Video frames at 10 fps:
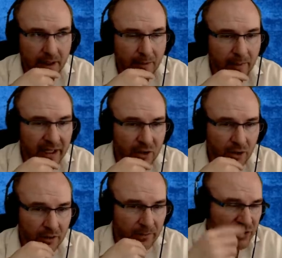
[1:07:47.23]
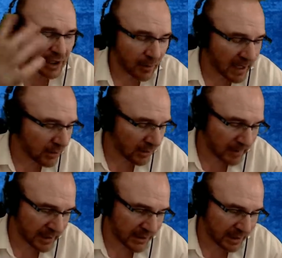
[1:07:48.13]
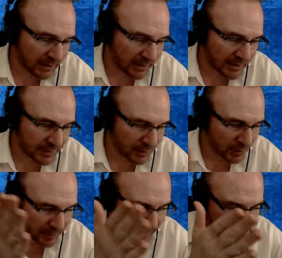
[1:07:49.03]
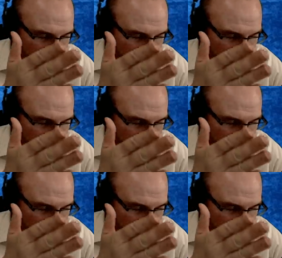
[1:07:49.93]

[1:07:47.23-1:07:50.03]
My goal, Michelle, my goal on my channel is to move people